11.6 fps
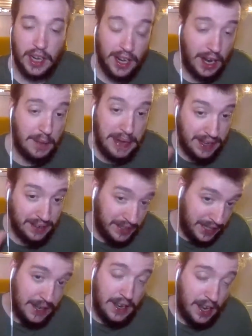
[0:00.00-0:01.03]
I mean,
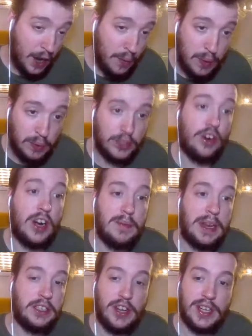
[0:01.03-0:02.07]
I will try
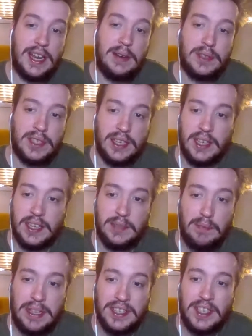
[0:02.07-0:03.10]
pastry stouts, and there's
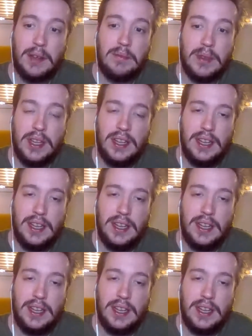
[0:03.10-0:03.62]
been some